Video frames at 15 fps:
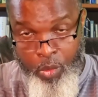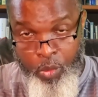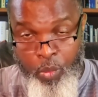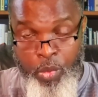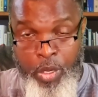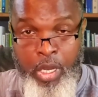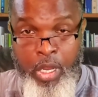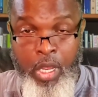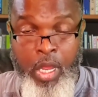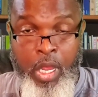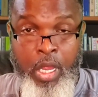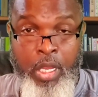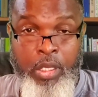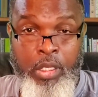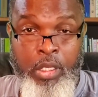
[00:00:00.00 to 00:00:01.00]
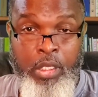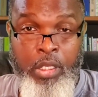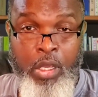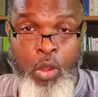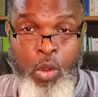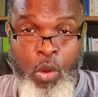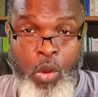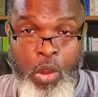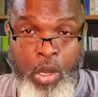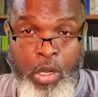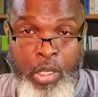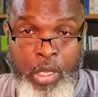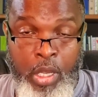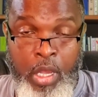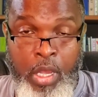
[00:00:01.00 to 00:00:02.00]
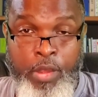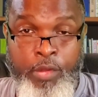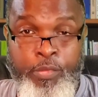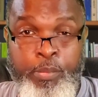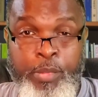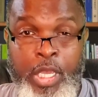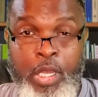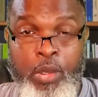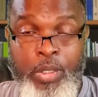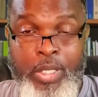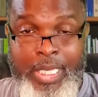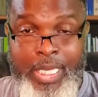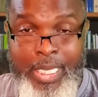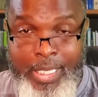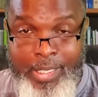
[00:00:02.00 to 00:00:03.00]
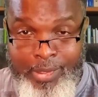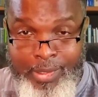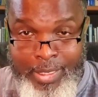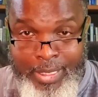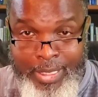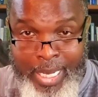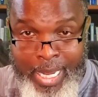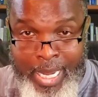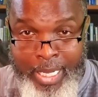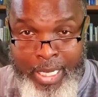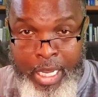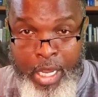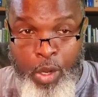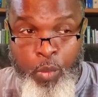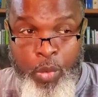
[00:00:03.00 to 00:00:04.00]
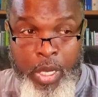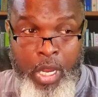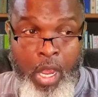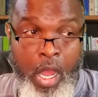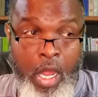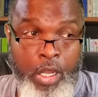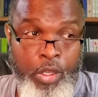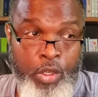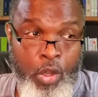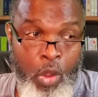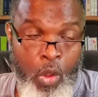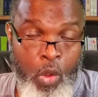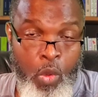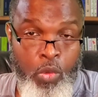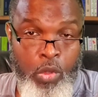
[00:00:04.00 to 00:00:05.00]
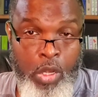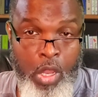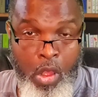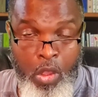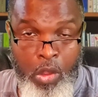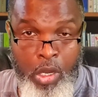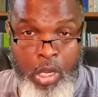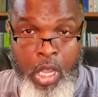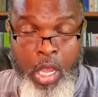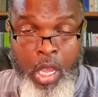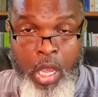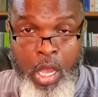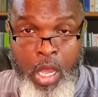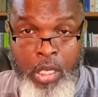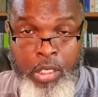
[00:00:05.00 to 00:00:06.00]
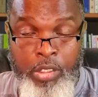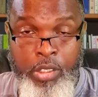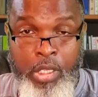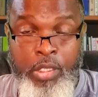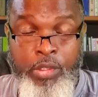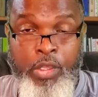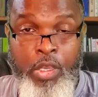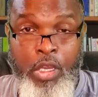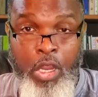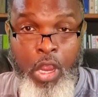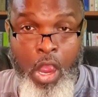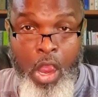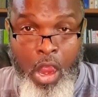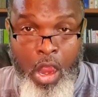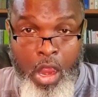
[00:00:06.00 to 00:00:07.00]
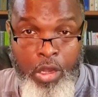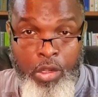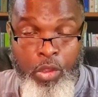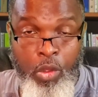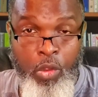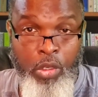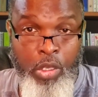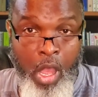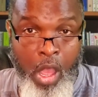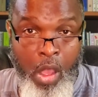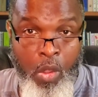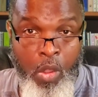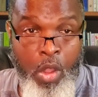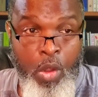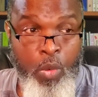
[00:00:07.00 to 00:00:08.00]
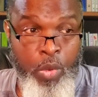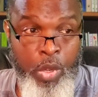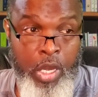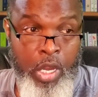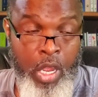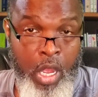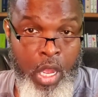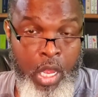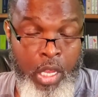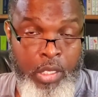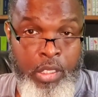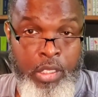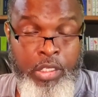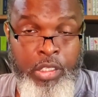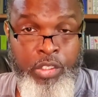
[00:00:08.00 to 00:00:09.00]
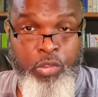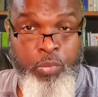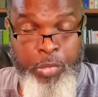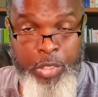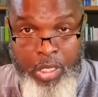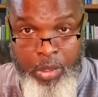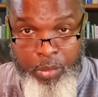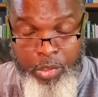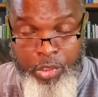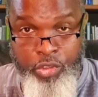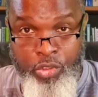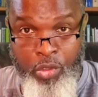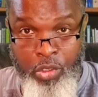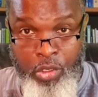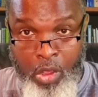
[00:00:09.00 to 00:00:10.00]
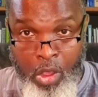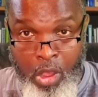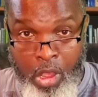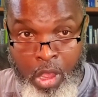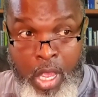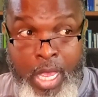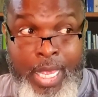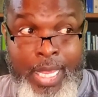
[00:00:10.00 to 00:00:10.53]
We're under the order of Melchizedek. We are no longer under the carnal law. We're under the spiritual law.